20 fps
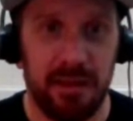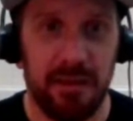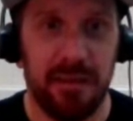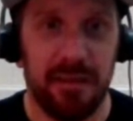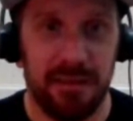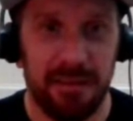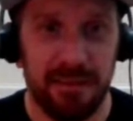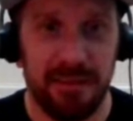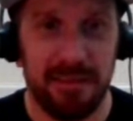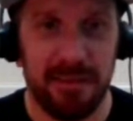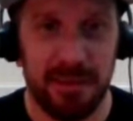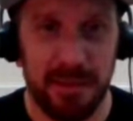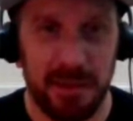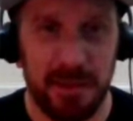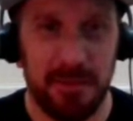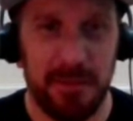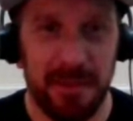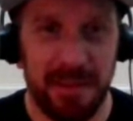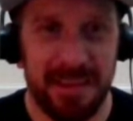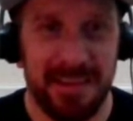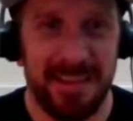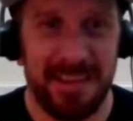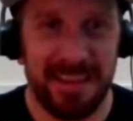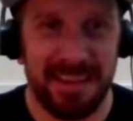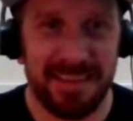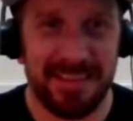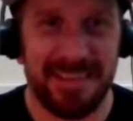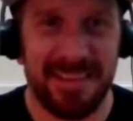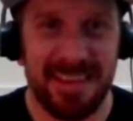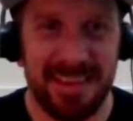There. Do you know what I mean?
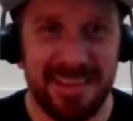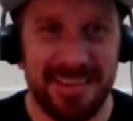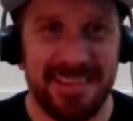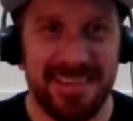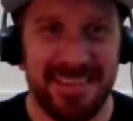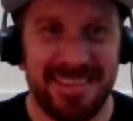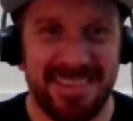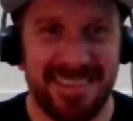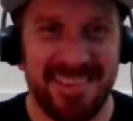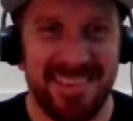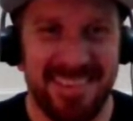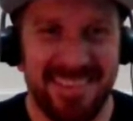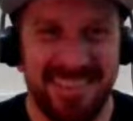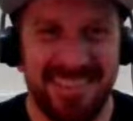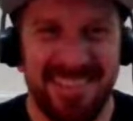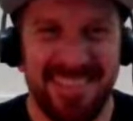Let's just